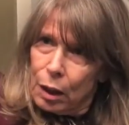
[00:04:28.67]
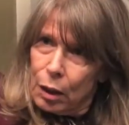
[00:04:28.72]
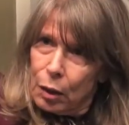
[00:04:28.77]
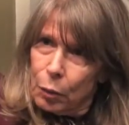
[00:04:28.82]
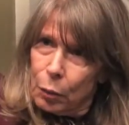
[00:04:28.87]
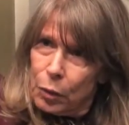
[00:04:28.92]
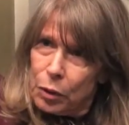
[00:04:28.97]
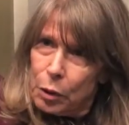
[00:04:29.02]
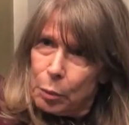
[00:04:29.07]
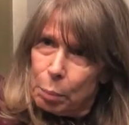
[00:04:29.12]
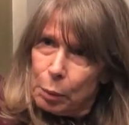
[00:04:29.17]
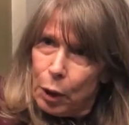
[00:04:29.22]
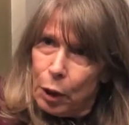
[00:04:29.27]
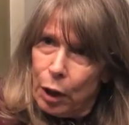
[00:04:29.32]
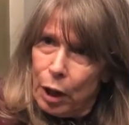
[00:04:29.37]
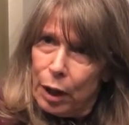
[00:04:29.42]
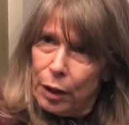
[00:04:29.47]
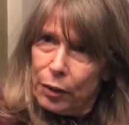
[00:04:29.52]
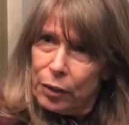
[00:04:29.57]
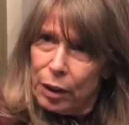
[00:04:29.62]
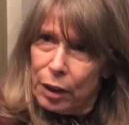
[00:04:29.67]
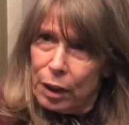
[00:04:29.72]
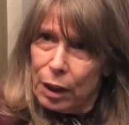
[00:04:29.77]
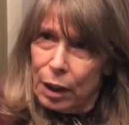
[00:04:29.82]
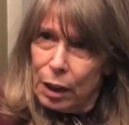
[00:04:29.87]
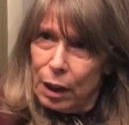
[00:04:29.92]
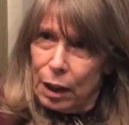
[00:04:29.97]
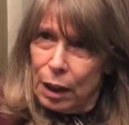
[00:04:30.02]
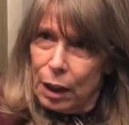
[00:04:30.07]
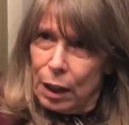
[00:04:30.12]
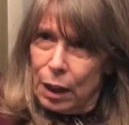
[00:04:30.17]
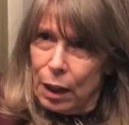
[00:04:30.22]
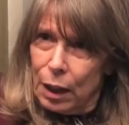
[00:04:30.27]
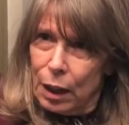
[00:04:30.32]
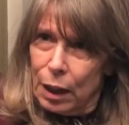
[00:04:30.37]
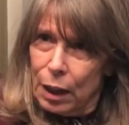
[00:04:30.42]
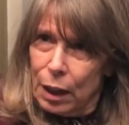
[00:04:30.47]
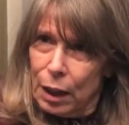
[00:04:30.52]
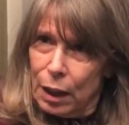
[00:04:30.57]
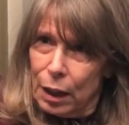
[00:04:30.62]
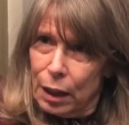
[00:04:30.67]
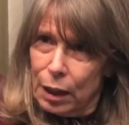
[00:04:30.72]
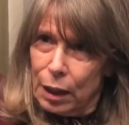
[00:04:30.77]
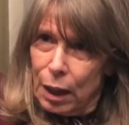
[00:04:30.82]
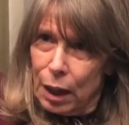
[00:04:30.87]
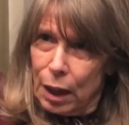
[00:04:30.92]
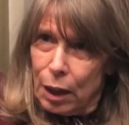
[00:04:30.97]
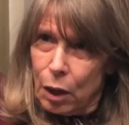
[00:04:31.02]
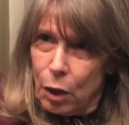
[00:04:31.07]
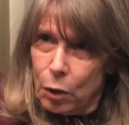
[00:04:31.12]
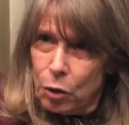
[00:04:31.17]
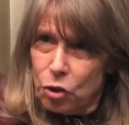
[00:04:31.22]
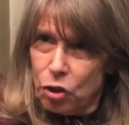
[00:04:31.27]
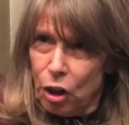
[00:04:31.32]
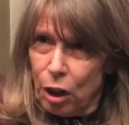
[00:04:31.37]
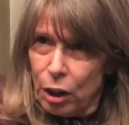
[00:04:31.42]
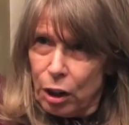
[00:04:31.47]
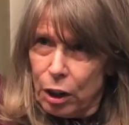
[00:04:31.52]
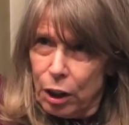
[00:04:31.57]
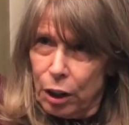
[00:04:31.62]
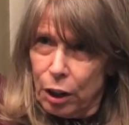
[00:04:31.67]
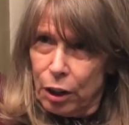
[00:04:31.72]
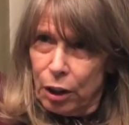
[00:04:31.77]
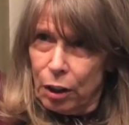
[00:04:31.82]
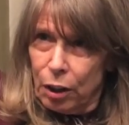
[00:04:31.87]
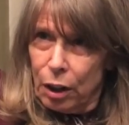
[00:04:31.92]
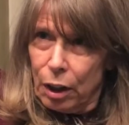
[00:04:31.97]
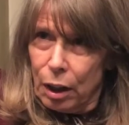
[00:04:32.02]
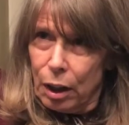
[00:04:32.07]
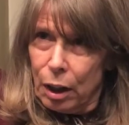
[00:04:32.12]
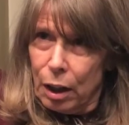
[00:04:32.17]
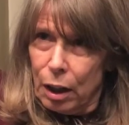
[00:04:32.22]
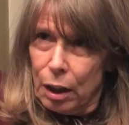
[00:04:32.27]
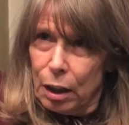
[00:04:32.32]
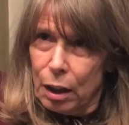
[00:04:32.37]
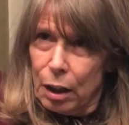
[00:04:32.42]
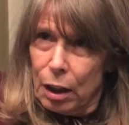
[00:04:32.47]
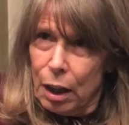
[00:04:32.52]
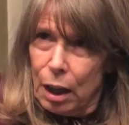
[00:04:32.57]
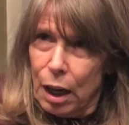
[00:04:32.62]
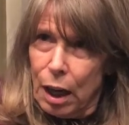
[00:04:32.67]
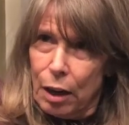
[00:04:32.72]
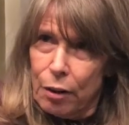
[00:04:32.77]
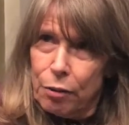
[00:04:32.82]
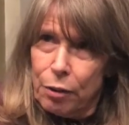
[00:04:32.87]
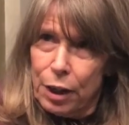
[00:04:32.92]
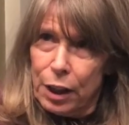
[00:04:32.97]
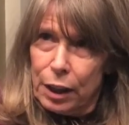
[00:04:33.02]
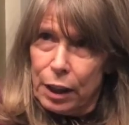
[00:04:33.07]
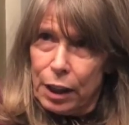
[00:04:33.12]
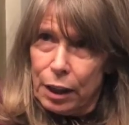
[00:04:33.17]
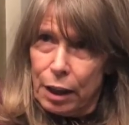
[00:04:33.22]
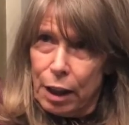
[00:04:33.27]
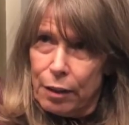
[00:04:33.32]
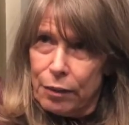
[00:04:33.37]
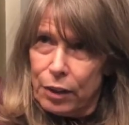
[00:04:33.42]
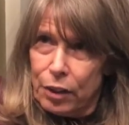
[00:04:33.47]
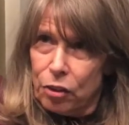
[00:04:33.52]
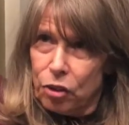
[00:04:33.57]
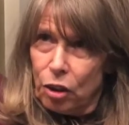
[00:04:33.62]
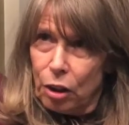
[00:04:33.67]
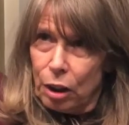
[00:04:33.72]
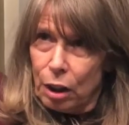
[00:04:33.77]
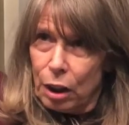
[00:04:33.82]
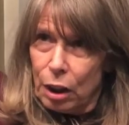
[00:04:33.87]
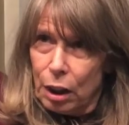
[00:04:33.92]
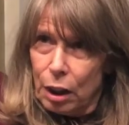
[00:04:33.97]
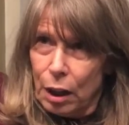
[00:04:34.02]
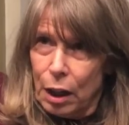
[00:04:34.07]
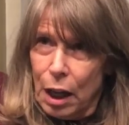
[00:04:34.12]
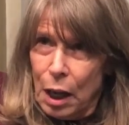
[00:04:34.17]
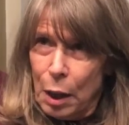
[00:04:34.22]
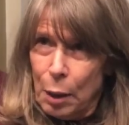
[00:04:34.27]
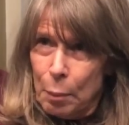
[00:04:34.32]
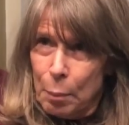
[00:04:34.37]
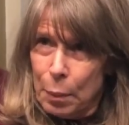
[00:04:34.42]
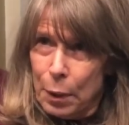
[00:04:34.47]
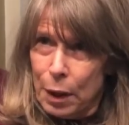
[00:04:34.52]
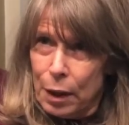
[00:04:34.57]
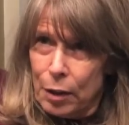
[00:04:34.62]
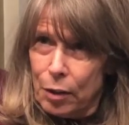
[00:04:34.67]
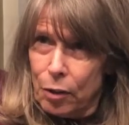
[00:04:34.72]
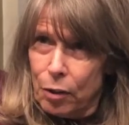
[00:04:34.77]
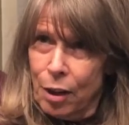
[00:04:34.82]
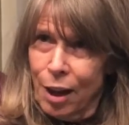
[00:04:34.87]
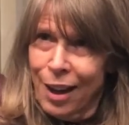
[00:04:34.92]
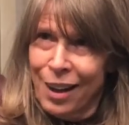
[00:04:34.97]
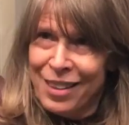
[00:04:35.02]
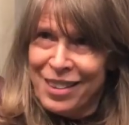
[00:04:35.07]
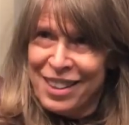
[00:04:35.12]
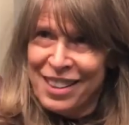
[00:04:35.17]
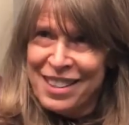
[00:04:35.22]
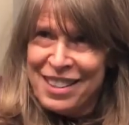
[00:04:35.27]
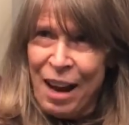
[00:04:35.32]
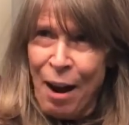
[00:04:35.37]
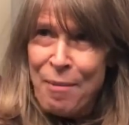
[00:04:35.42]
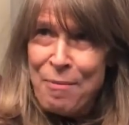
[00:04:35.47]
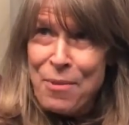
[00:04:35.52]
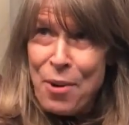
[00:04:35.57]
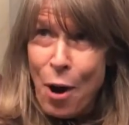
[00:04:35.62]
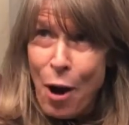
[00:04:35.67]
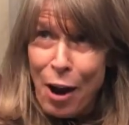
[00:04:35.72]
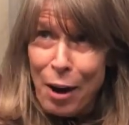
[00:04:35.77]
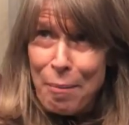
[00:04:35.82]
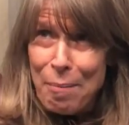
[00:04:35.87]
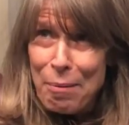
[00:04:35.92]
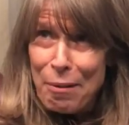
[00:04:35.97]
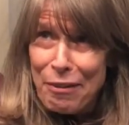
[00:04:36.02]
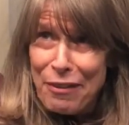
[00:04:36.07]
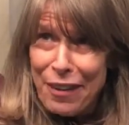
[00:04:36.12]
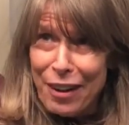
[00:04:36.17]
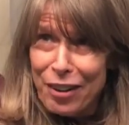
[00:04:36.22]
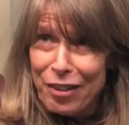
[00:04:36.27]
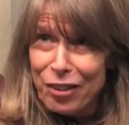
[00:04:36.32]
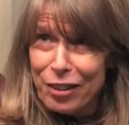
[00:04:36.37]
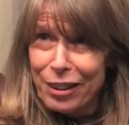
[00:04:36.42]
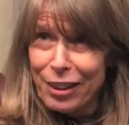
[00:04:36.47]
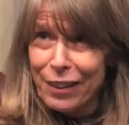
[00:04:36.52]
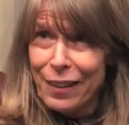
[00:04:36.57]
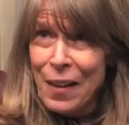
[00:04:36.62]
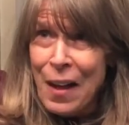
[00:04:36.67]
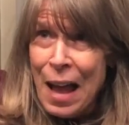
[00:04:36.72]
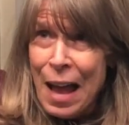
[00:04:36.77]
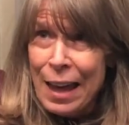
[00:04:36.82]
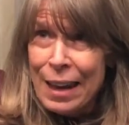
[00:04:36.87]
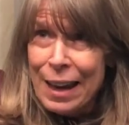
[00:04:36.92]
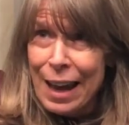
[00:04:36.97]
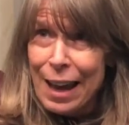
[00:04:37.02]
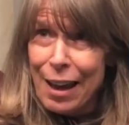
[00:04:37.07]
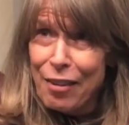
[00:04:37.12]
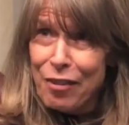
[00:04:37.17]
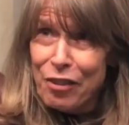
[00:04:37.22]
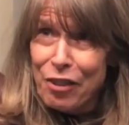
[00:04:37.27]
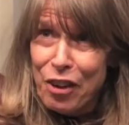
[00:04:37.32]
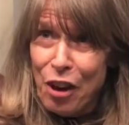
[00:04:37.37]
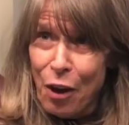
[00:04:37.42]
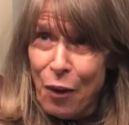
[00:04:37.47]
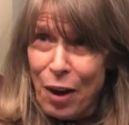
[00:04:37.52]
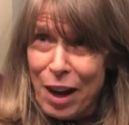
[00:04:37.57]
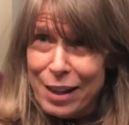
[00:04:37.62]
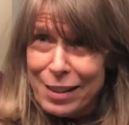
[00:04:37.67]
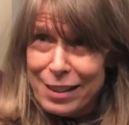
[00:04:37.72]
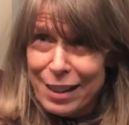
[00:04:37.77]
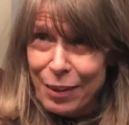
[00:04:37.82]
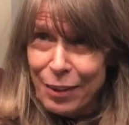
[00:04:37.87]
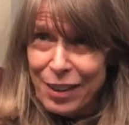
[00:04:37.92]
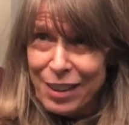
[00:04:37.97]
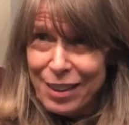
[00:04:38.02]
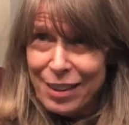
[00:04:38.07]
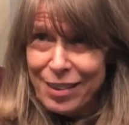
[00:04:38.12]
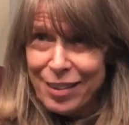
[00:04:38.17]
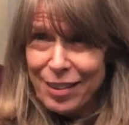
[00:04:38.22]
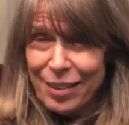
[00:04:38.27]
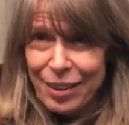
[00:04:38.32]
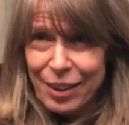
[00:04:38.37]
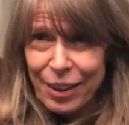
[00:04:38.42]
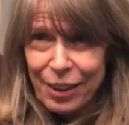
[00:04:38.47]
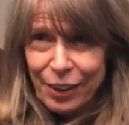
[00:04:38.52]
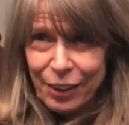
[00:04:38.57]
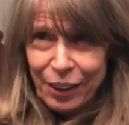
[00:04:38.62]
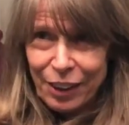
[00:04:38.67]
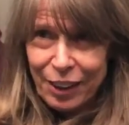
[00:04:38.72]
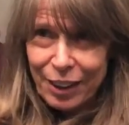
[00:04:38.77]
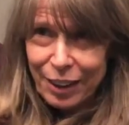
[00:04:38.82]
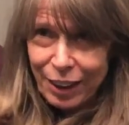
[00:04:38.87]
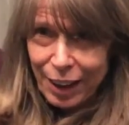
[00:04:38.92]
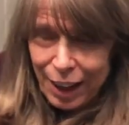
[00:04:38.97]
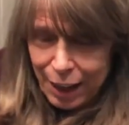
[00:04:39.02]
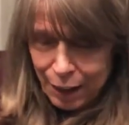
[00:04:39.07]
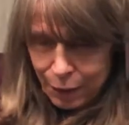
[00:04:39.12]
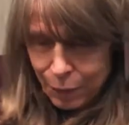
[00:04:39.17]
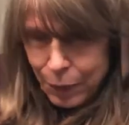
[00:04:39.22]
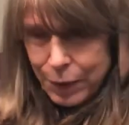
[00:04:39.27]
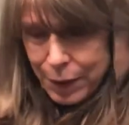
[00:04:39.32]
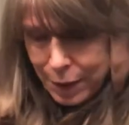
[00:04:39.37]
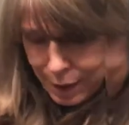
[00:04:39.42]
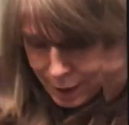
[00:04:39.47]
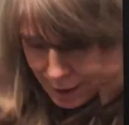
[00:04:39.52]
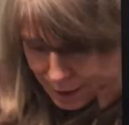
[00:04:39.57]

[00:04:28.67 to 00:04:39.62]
with the blonde and I go chunkier, and I really love it chunky. But since I'm not a professional and I have no idea what this is going to look like when it's